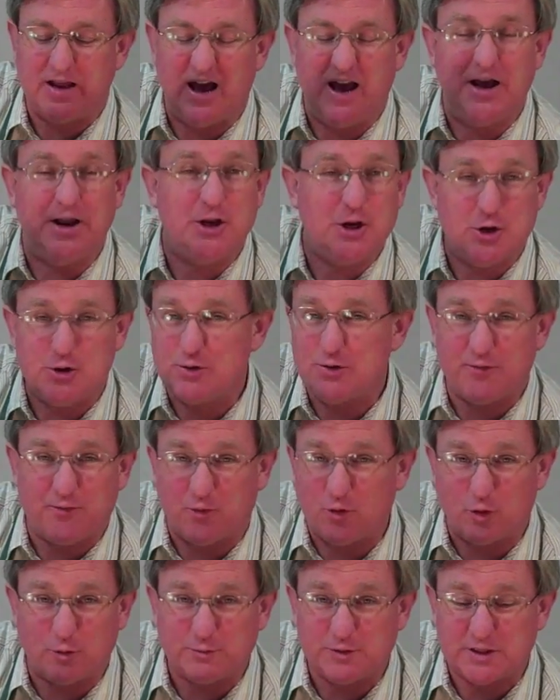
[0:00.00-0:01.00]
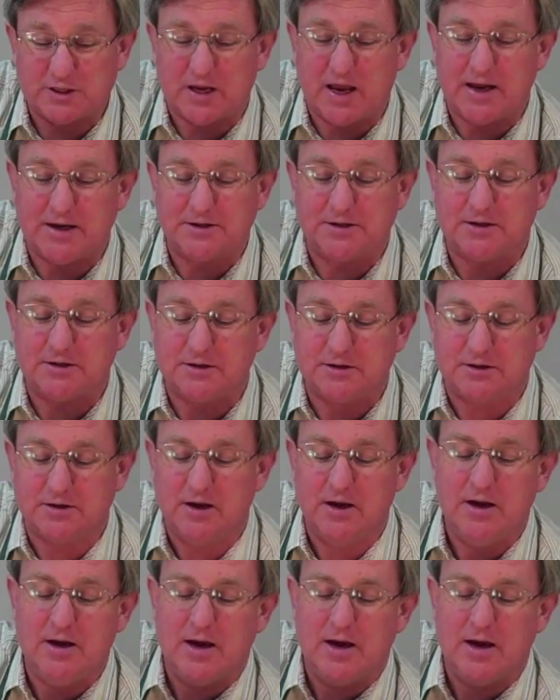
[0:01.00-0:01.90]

ununiform sizes.